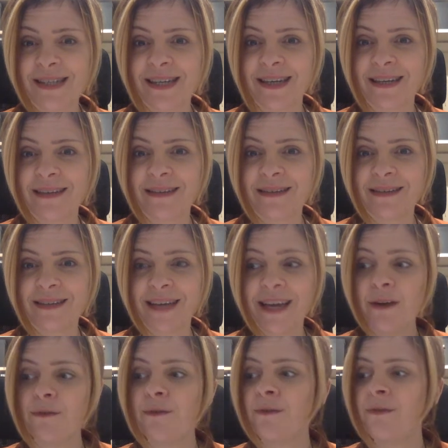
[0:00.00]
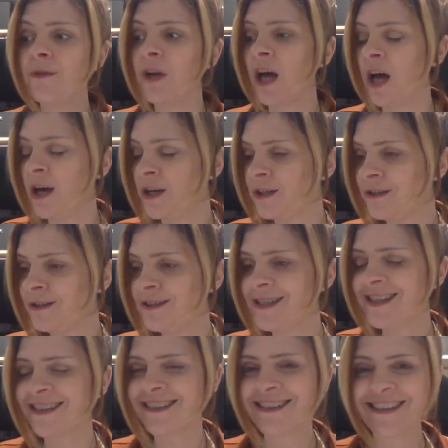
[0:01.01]
it. It flowed,
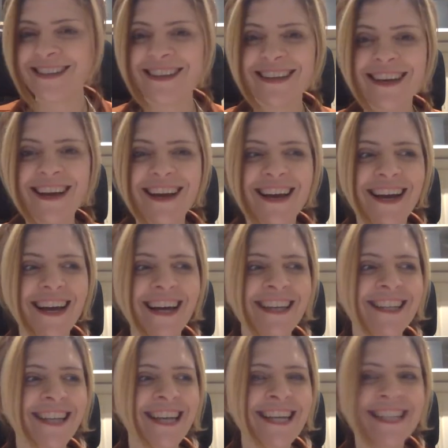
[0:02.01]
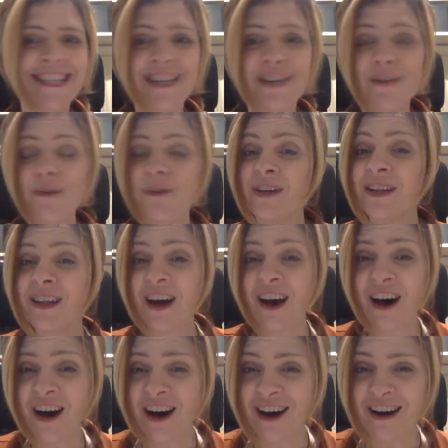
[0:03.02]
it, it didn't feel
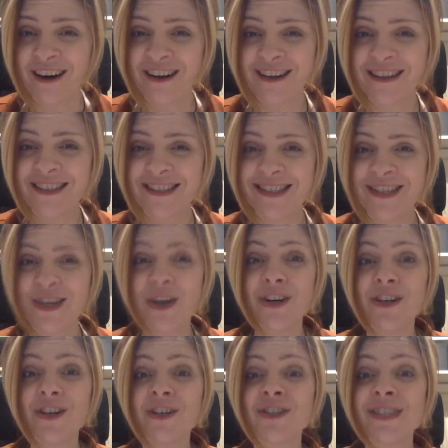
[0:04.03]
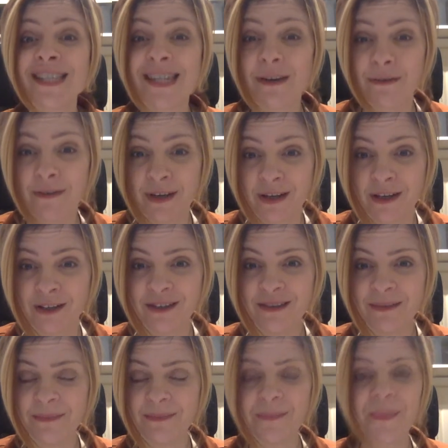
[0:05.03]
hard, or
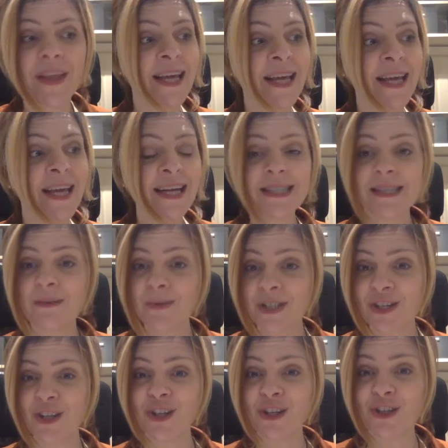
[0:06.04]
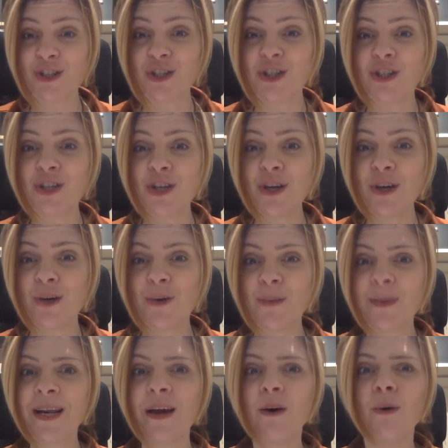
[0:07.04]
difficult. Yes, there was a lot to do,
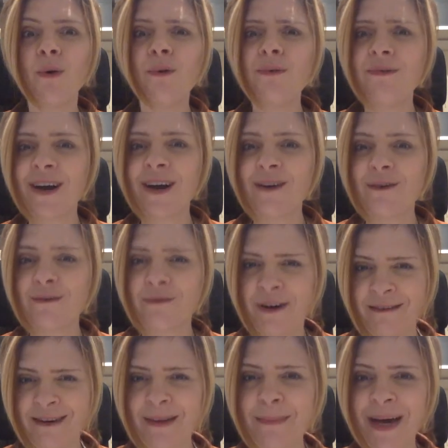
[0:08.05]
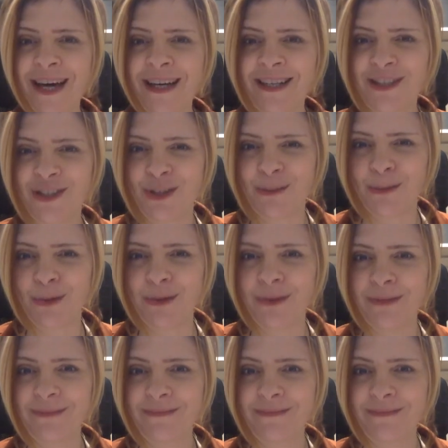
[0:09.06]
but it all felt very manageable.